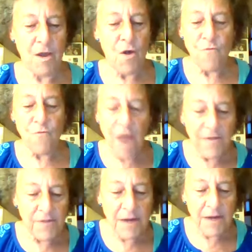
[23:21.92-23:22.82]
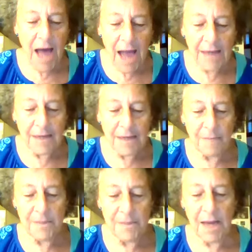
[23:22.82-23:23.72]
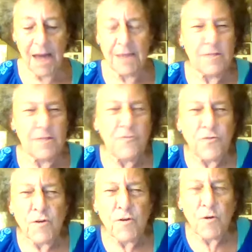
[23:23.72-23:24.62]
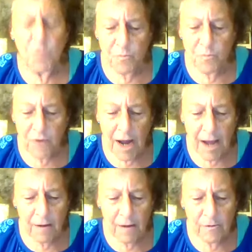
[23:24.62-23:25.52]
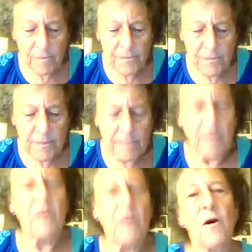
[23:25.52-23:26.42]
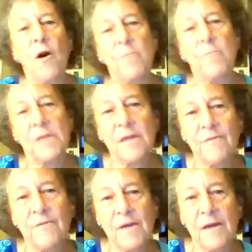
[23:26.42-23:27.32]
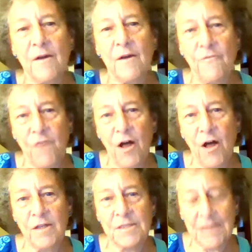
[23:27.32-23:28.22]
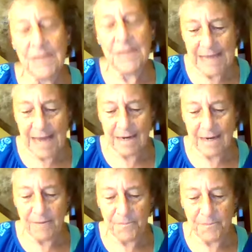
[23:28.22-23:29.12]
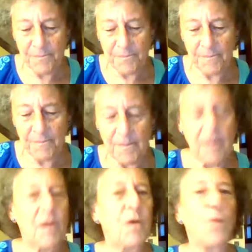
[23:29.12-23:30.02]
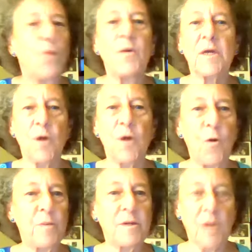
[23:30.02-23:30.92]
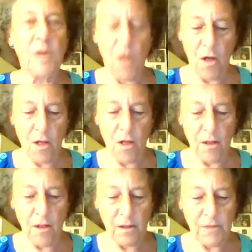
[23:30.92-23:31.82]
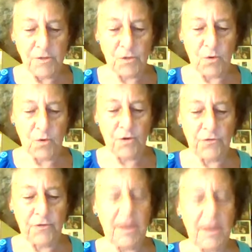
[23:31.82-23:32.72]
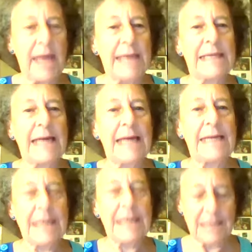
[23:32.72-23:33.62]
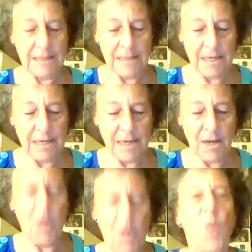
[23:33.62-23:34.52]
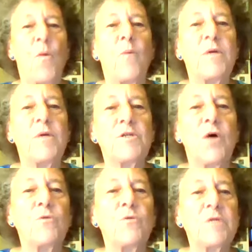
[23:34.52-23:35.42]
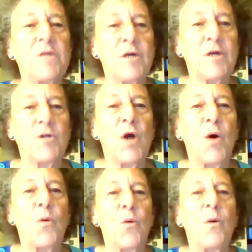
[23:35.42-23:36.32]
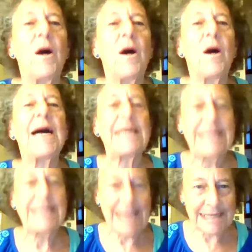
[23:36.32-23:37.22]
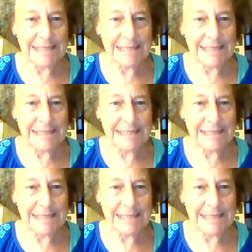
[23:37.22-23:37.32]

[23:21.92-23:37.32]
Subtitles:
Rather than hiding behind a furrowed brow or believing false data, we can open all the doors and let in what we don't know yet.